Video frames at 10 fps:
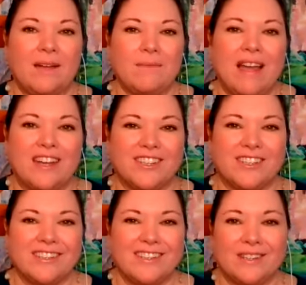
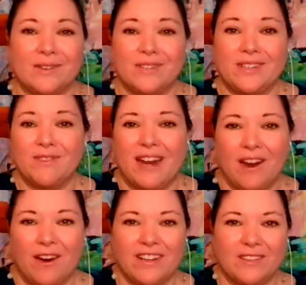Imagine,
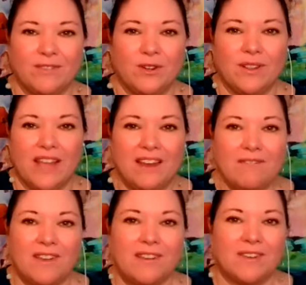different areas of your
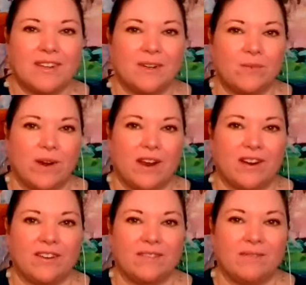life, even
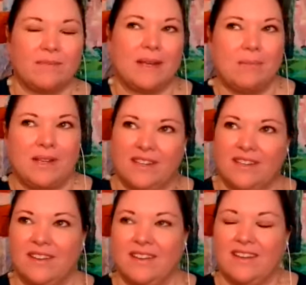where
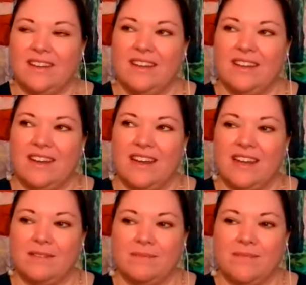maybe
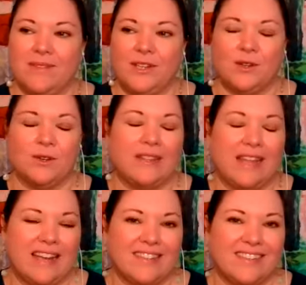you're
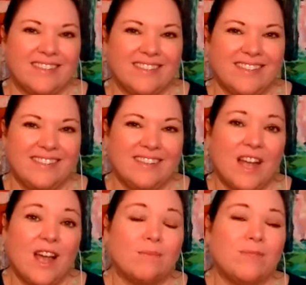less
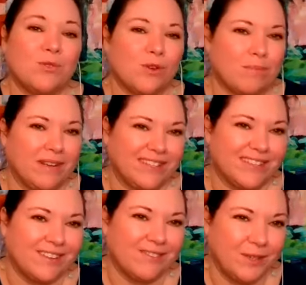
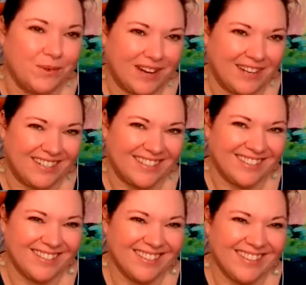absorbent of new
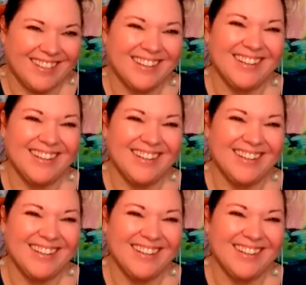ideas.